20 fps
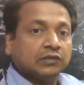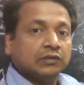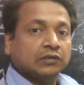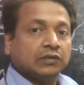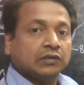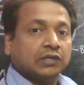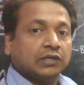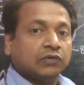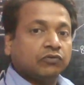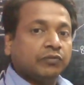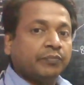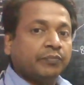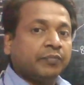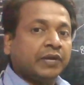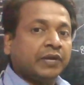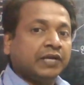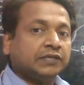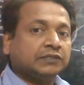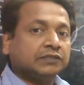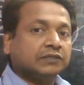
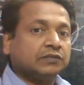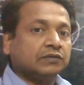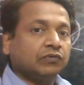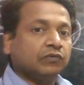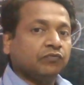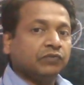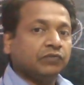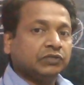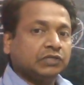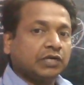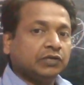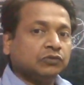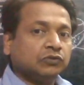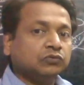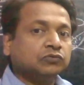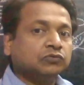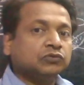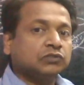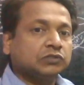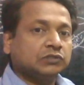equipments which are
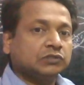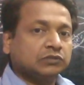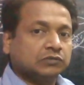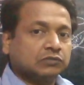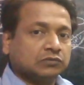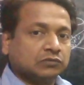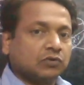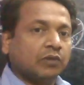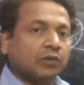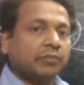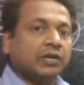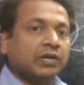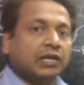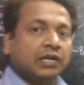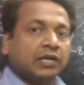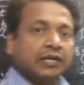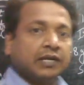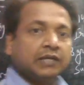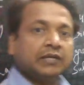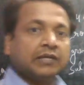used
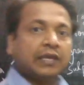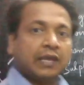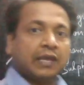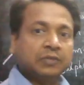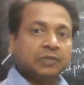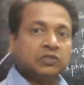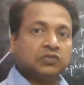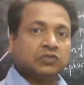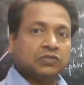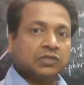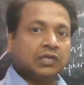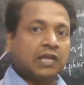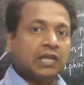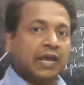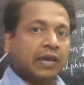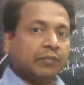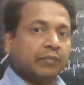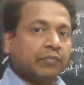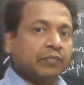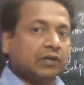commonly in chemistry
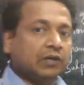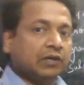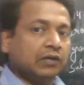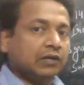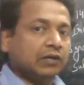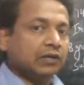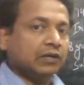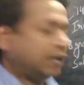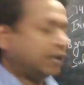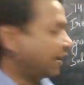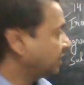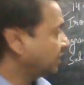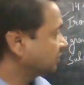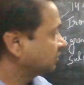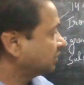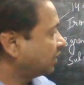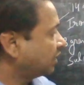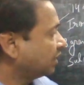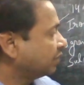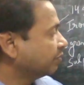lab, as
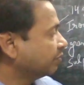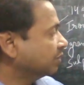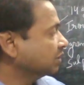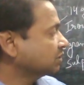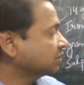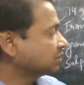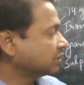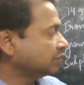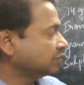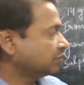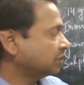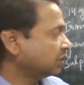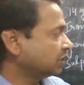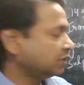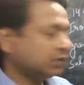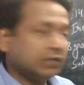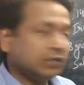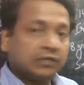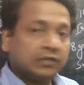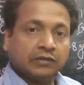that Bunsen
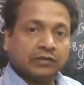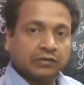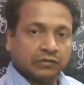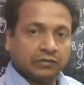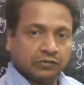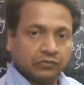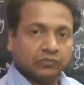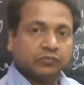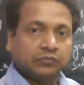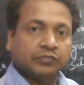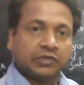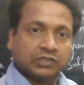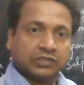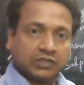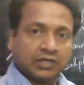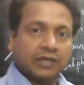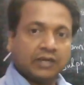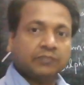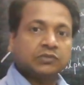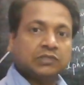burner you must
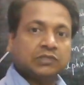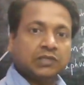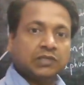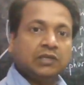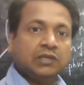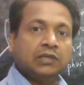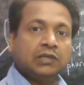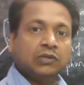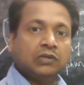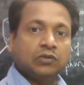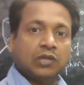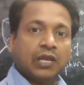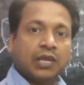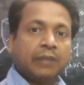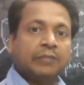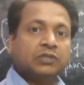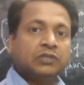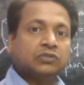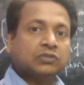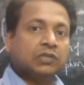have seen in your
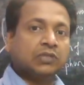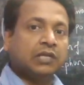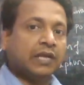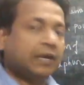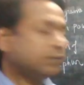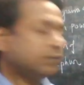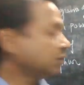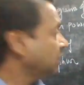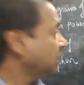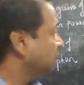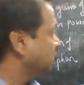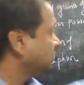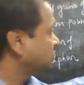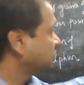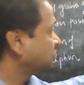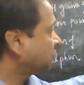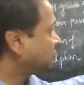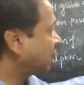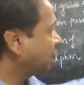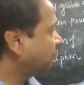chemistry lab. The
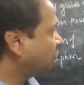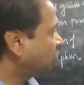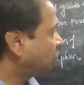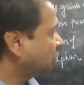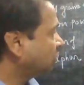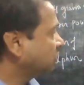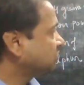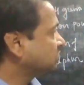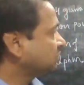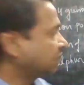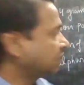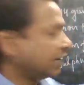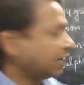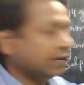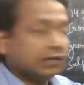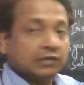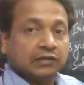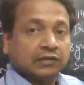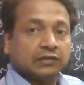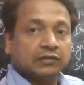tripod stand.